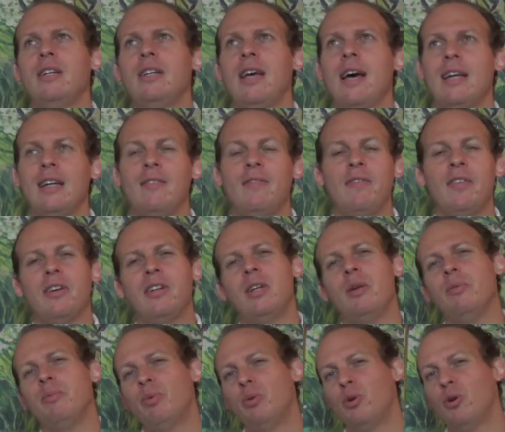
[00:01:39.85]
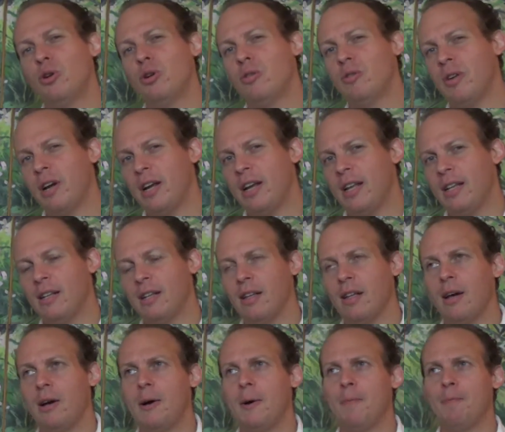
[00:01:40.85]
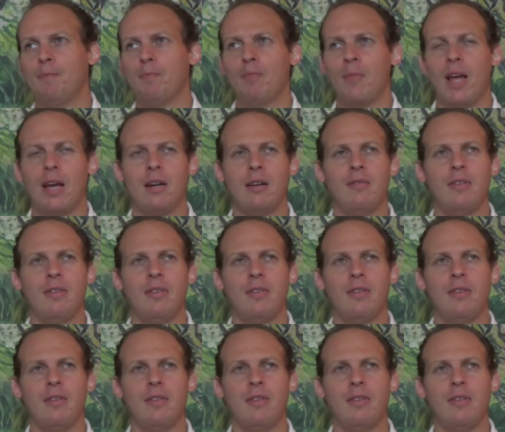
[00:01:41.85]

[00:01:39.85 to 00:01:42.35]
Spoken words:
at a very poor rate, at